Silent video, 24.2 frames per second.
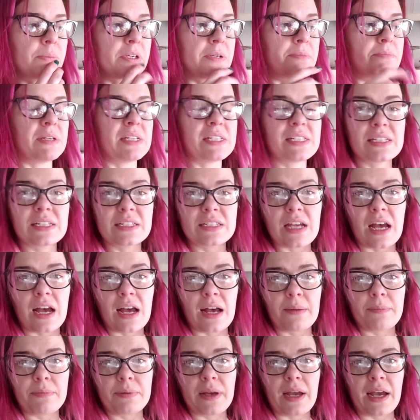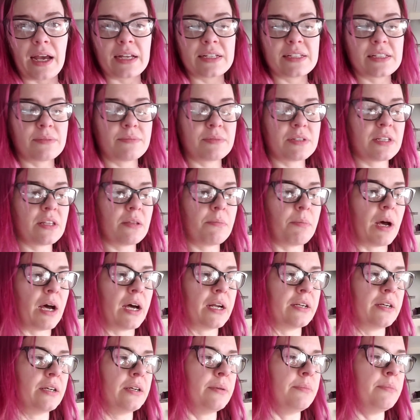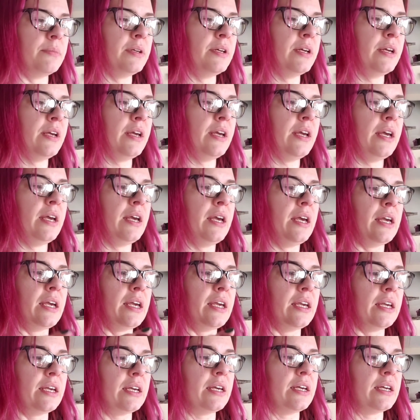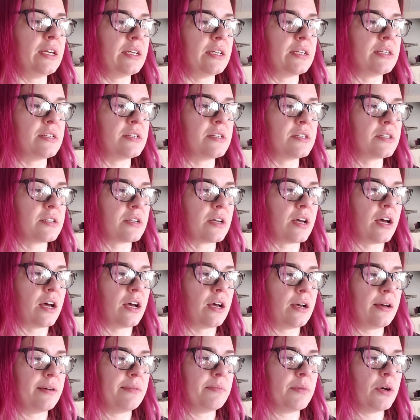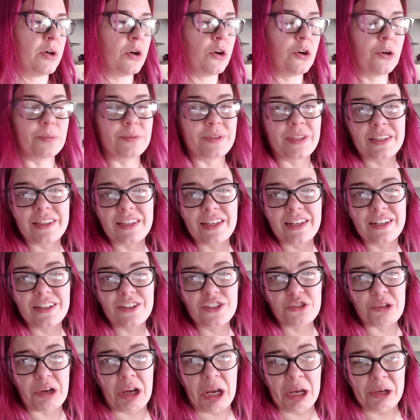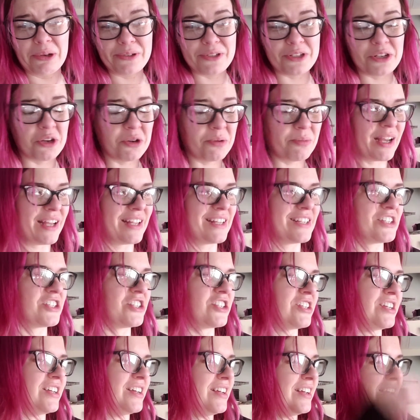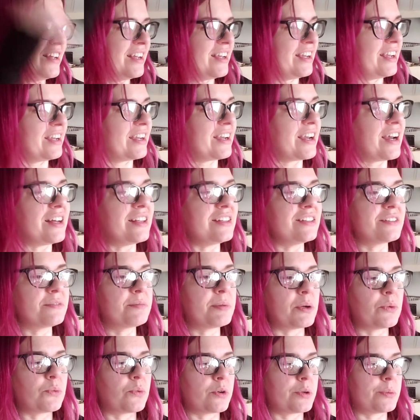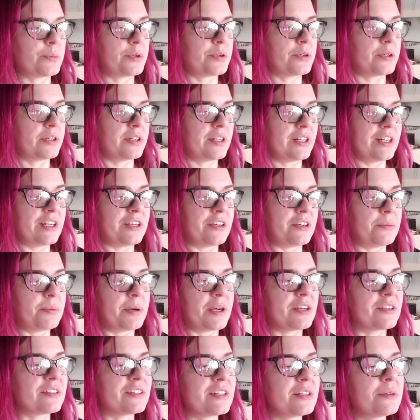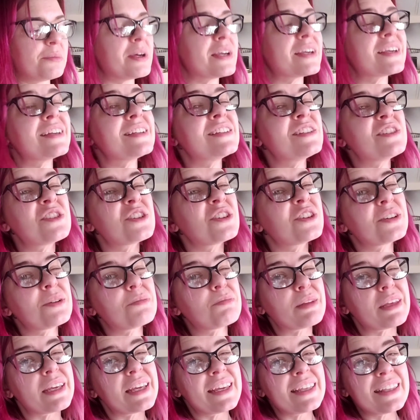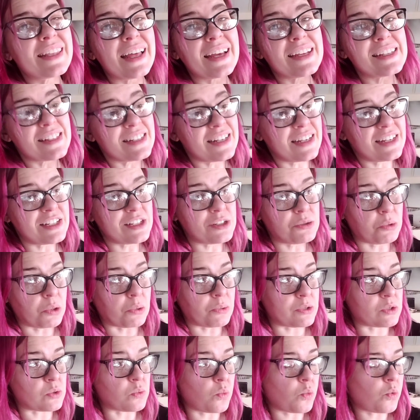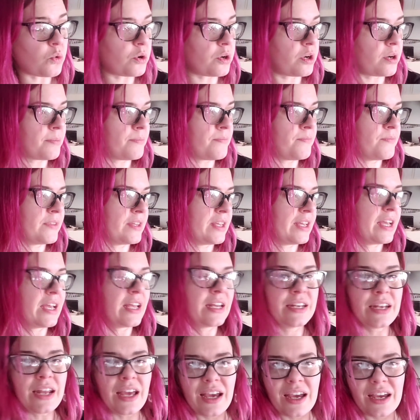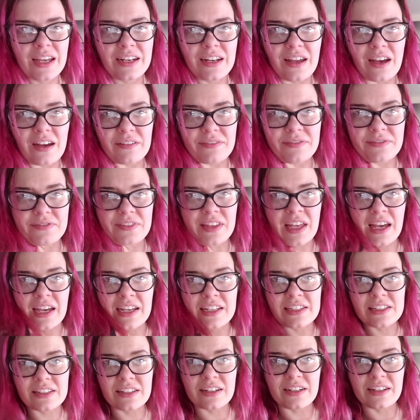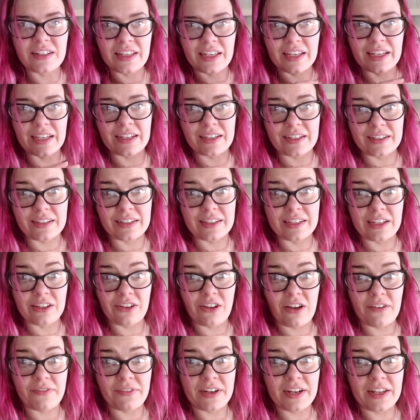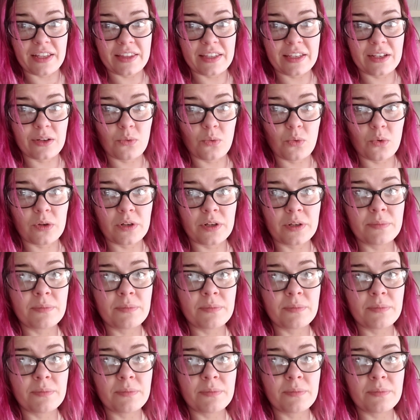going to mist the top, add some to the bottom, and hope that they didn't dry out too much. It got a little bit warmer in here. Apparently my kids turned up the heat last night, so it was warm. Not enough that it's going to like kill off anything